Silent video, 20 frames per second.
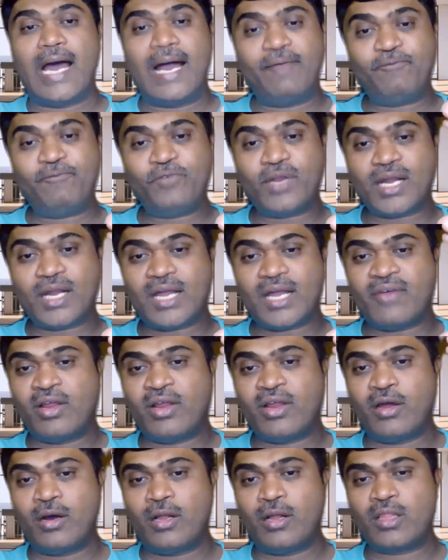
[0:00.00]
After
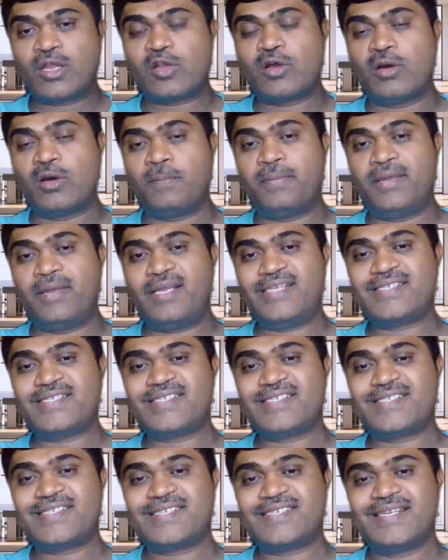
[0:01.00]
covering all the
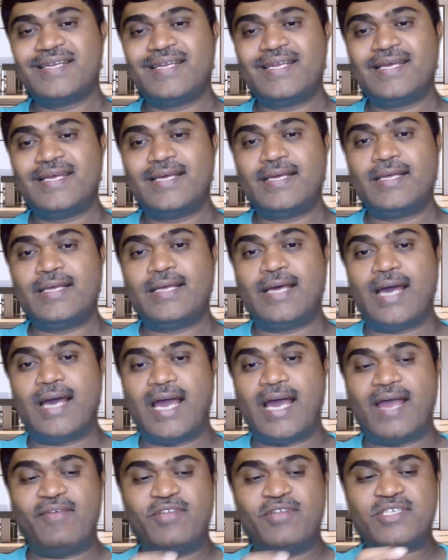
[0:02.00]
topics,
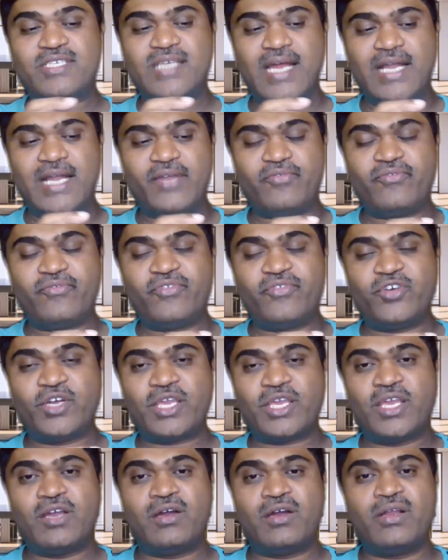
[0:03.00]
I will start
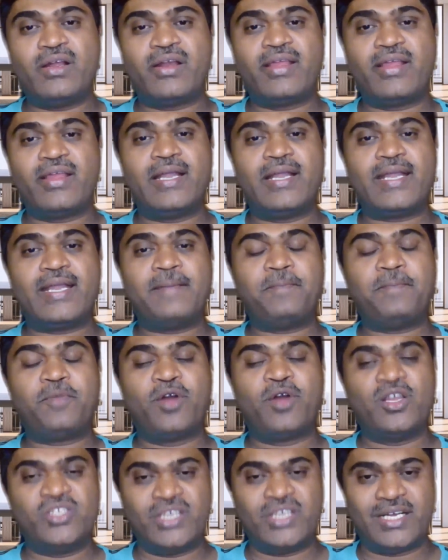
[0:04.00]
working on a
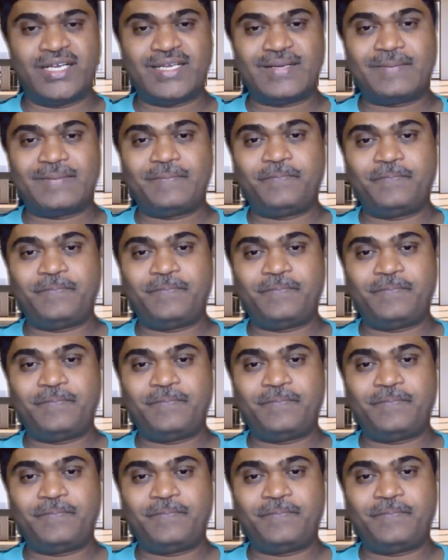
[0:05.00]
real-time project.